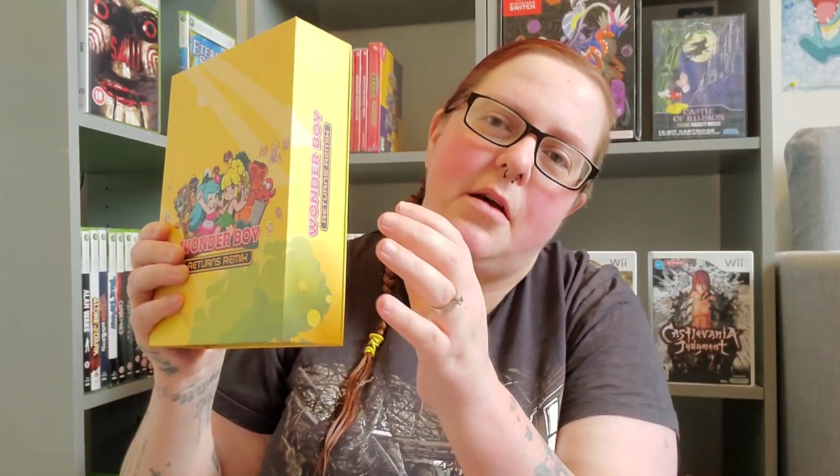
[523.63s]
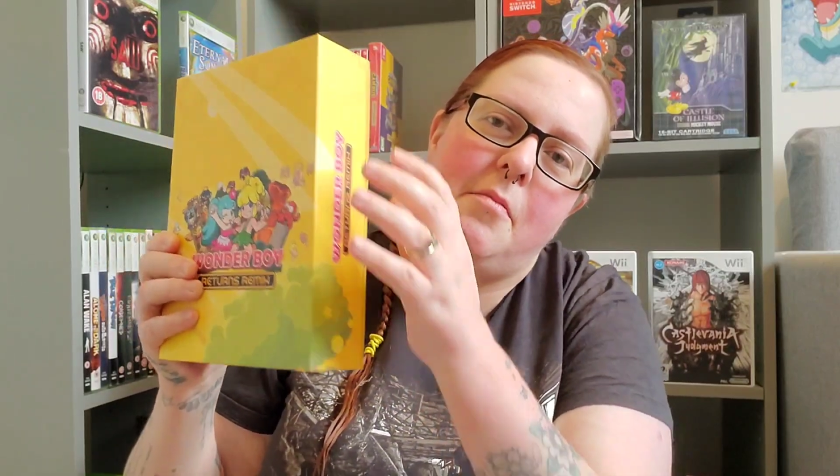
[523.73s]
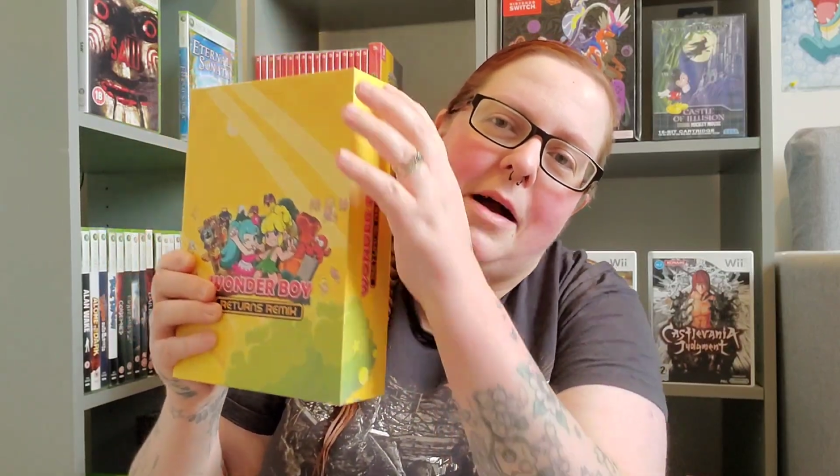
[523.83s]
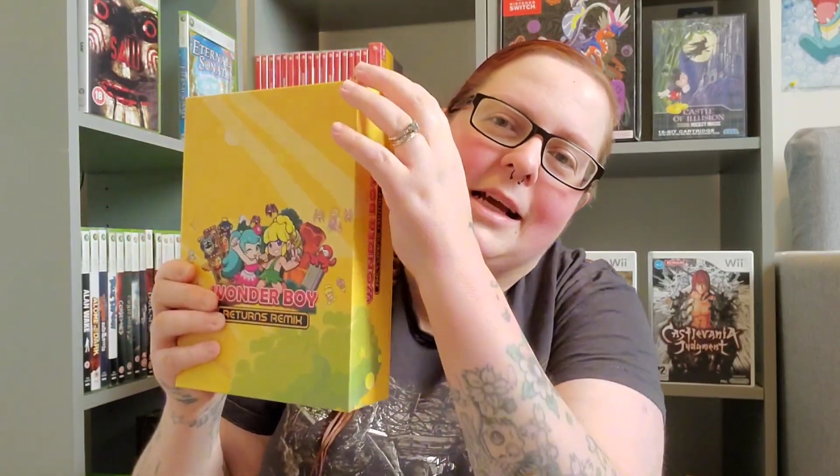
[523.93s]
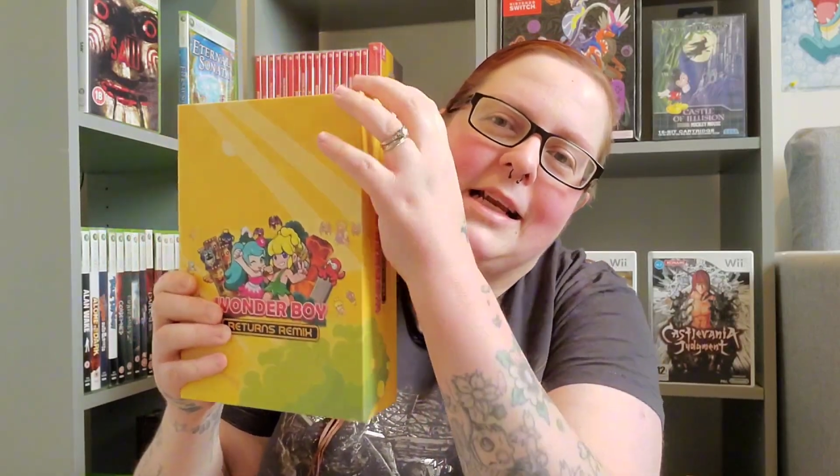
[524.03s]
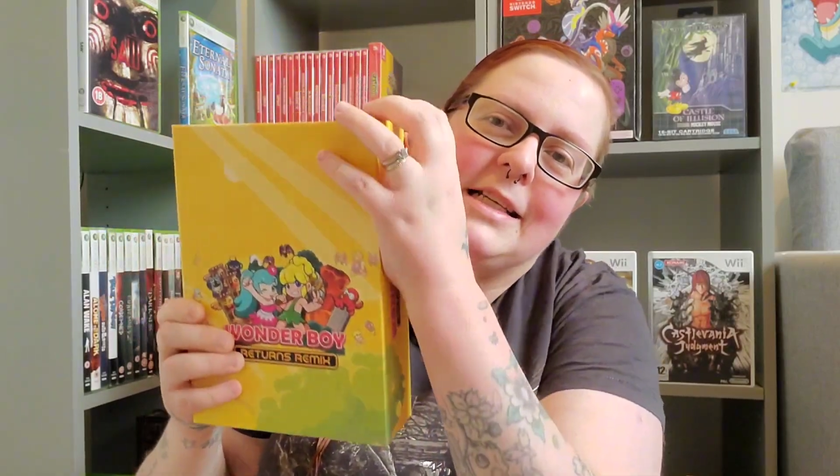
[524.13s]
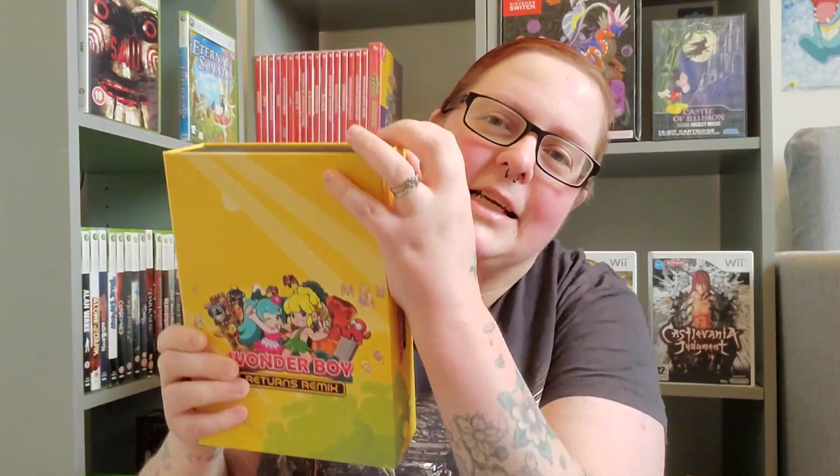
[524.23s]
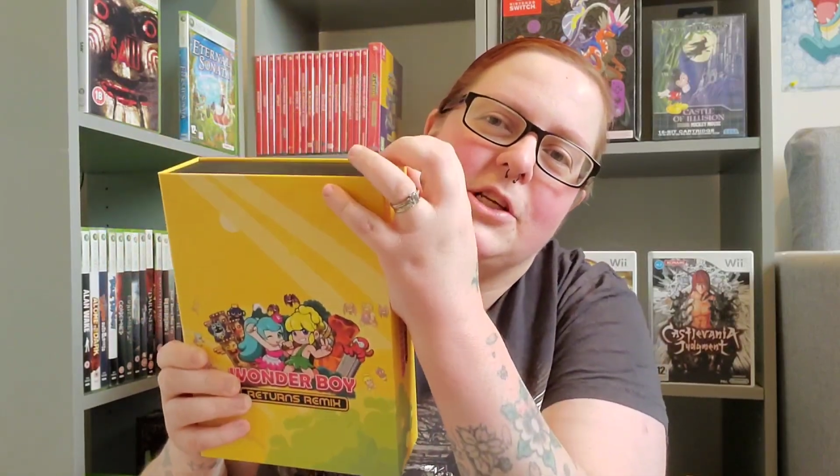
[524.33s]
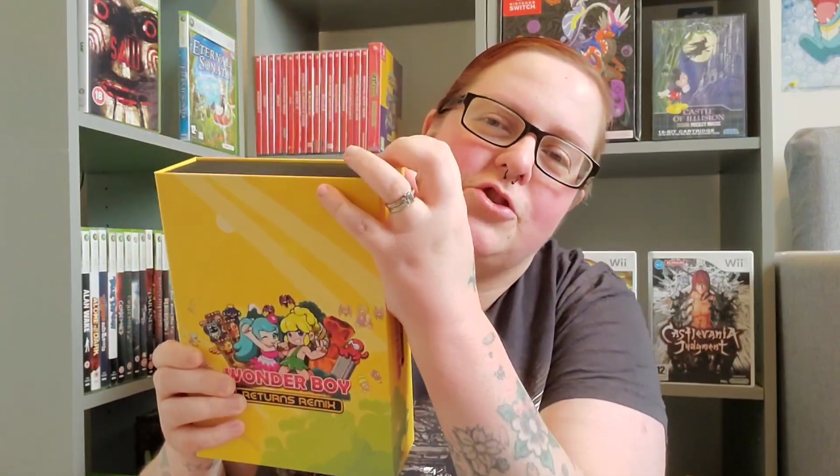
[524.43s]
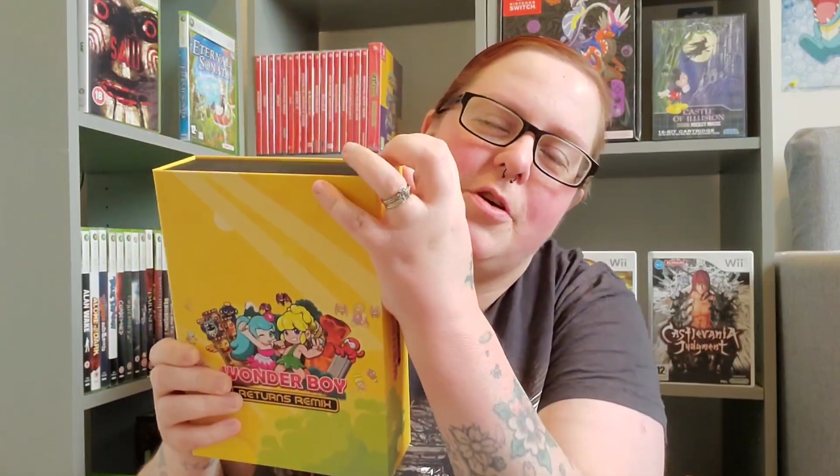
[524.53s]

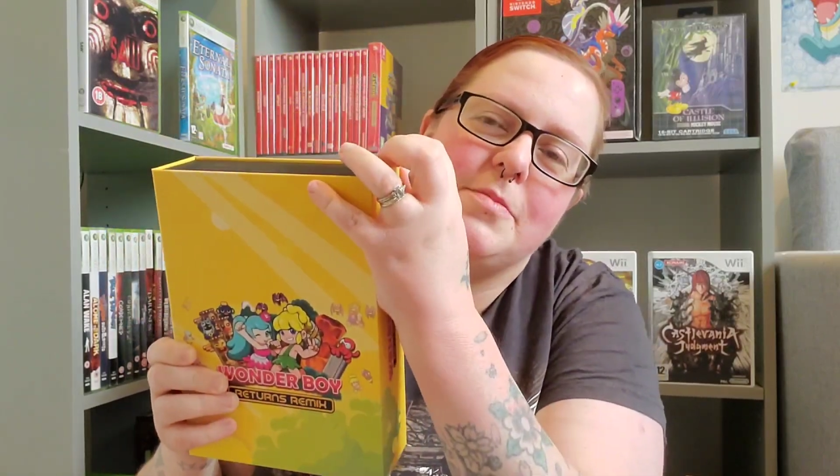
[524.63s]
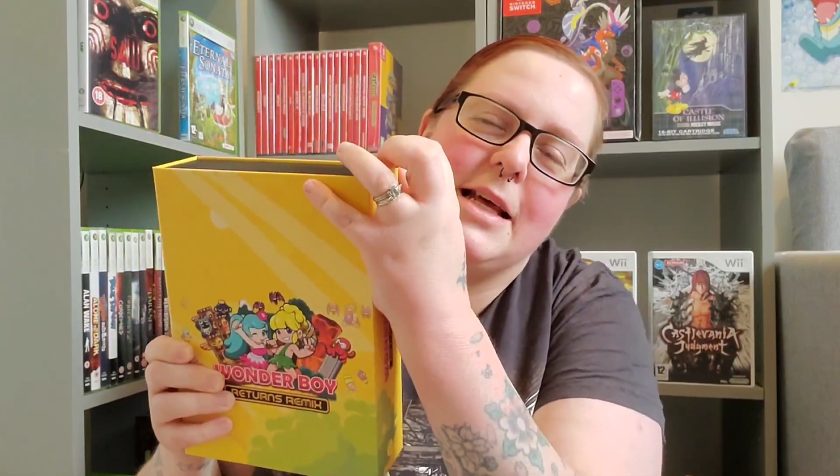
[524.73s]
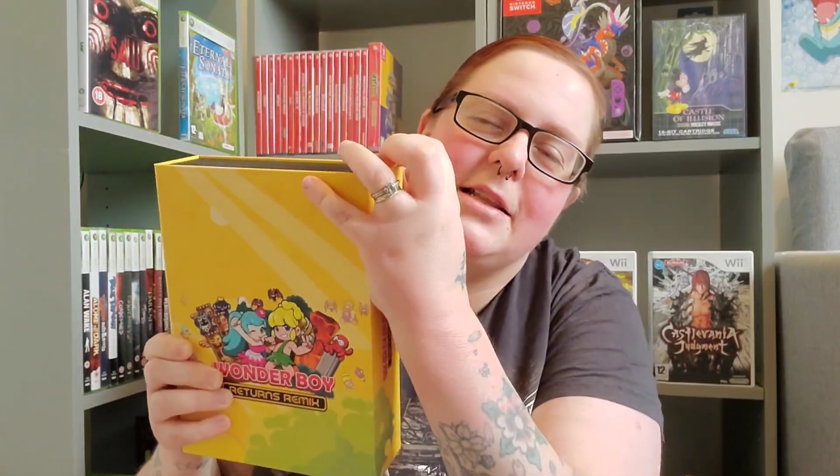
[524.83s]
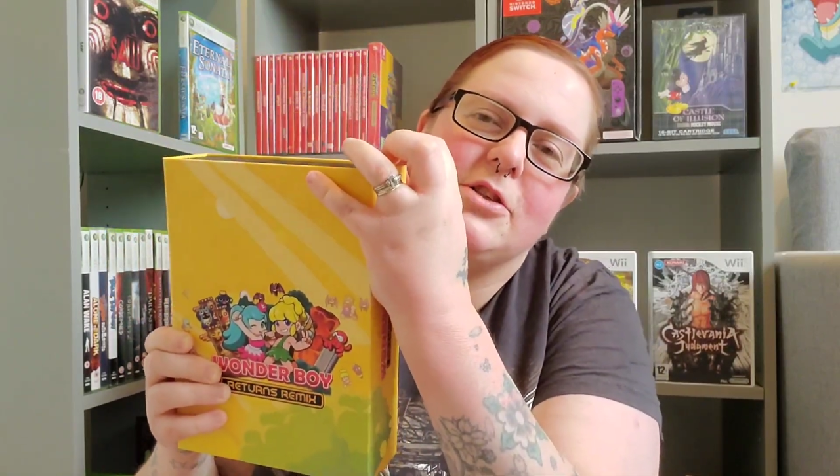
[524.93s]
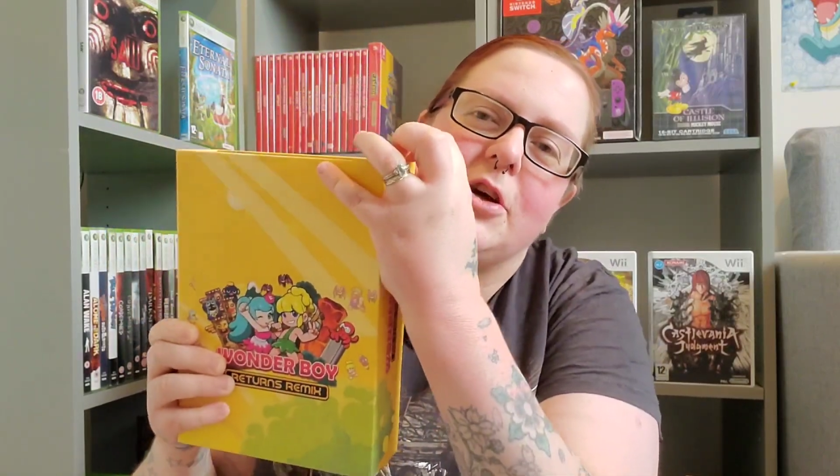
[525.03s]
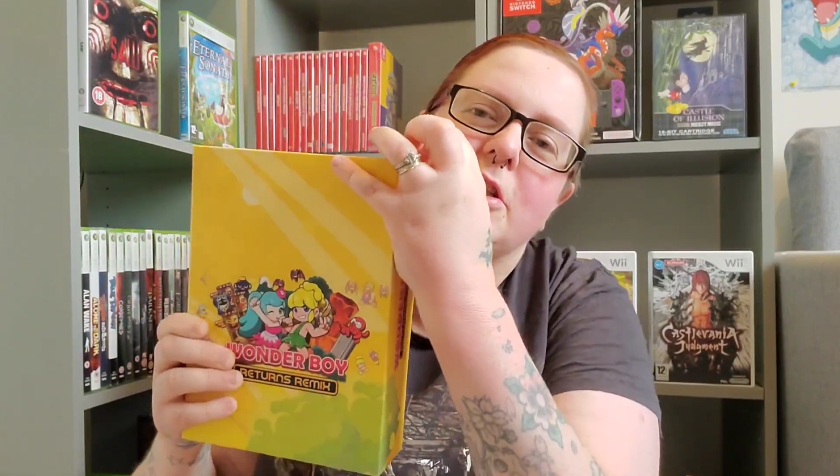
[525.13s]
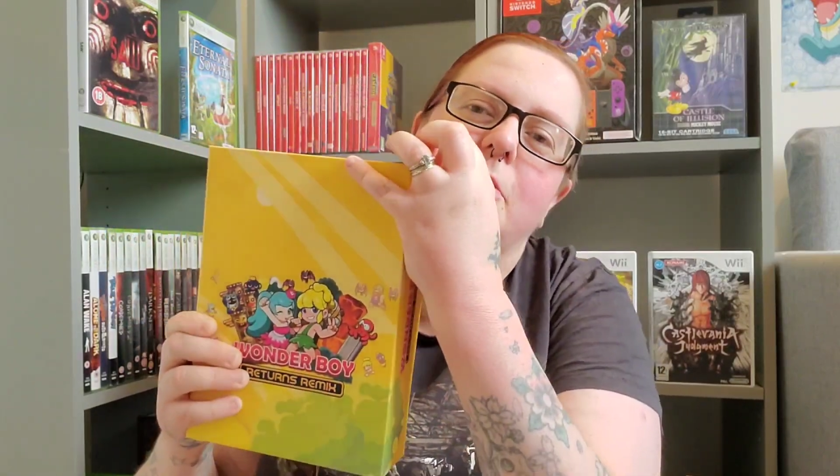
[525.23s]
magnetic strips down the side.